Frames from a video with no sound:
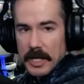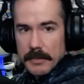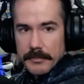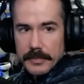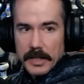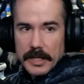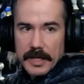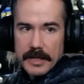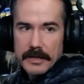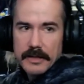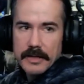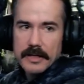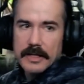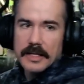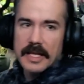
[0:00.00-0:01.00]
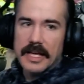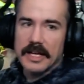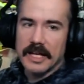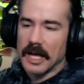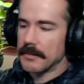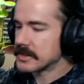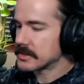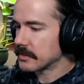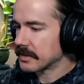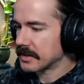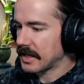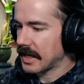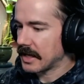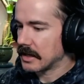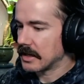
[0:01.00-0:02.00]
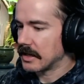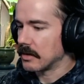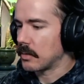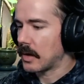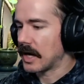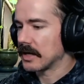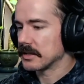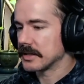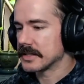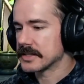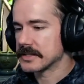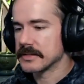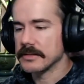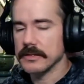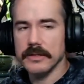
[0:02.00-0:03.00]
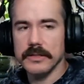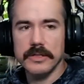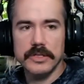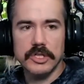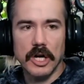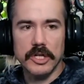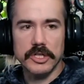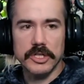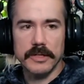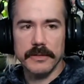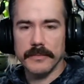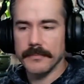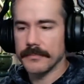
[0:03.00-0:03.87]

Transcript: to unplug it. It comes with a wireless charger